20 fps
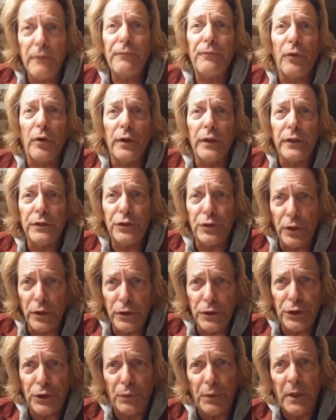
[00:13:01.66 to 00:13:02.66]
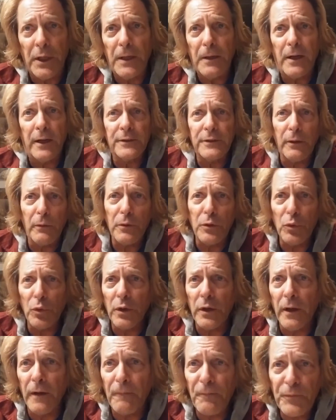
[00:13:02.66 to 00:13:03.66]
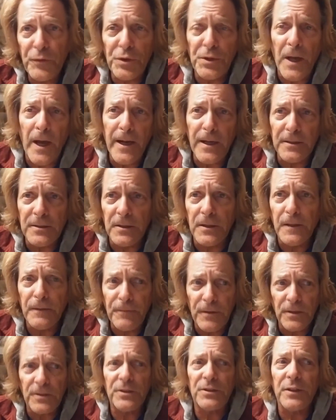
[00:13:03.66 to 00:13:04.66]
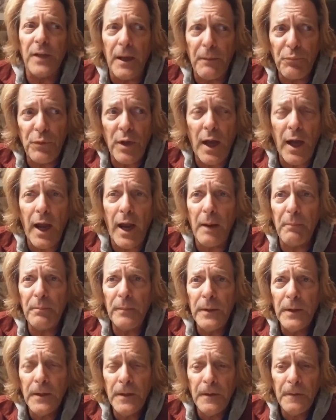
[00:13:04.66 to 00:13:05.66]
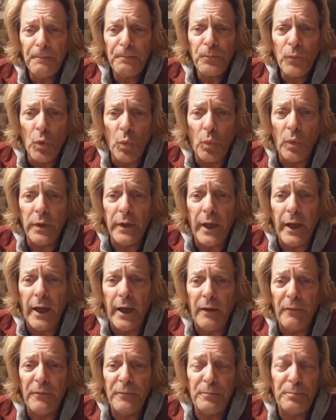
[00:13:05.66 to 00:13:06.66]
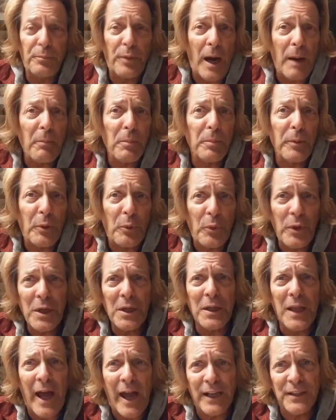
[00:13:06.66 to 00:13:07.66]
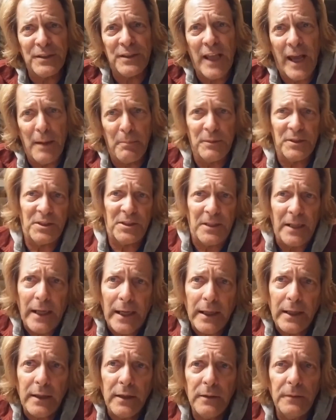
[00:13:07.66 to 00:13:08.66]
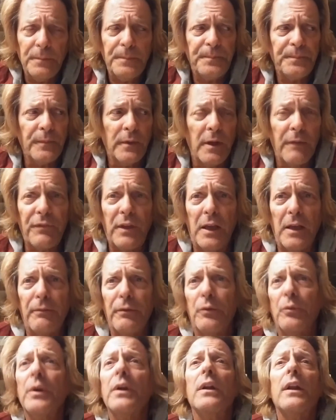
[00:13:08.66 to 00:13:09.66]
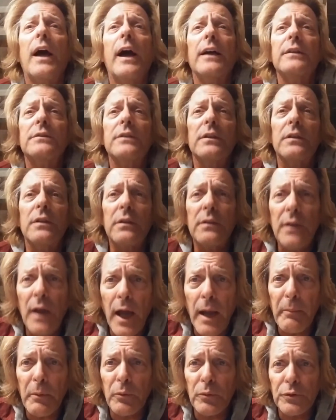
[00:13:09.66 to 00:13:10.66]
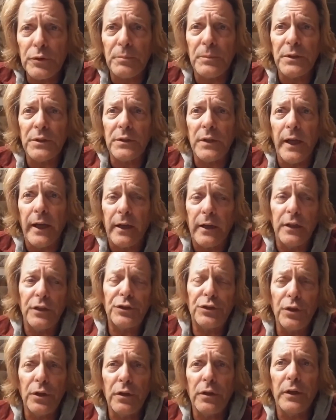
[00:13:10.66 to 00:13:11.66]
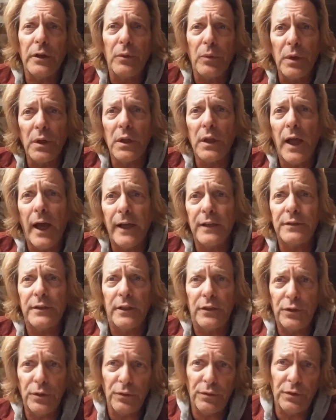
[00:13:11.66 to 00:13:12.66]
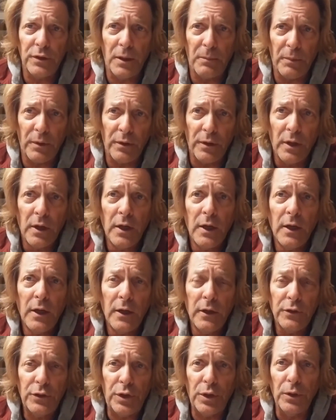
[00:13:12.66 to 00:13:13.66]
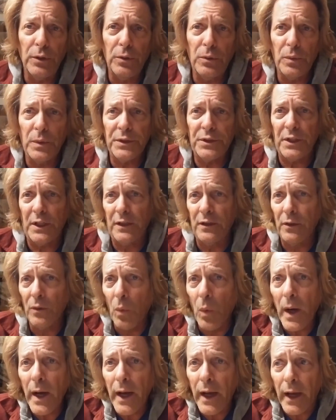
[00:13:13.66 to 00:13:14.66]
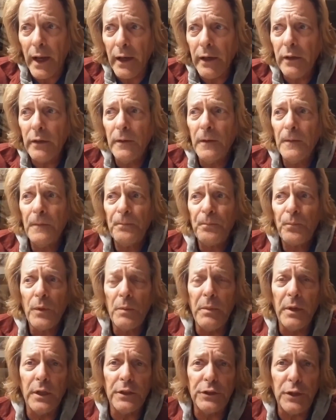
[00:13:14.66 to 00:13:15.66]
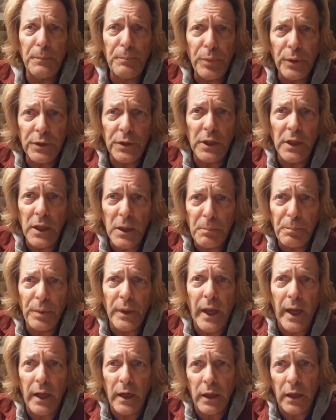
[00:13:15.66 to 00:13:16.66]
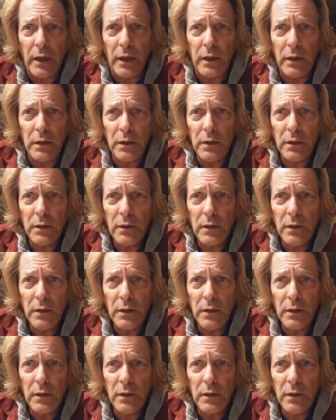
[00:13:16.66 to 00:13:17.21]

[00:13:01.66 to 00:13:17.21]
for the surgery, because they were doing a sinus lift at the same time, when they probably realized that mistake, if they even realized at the time it was a mistake. He certainly realized that tooth number 2 was in the way because he put the implant in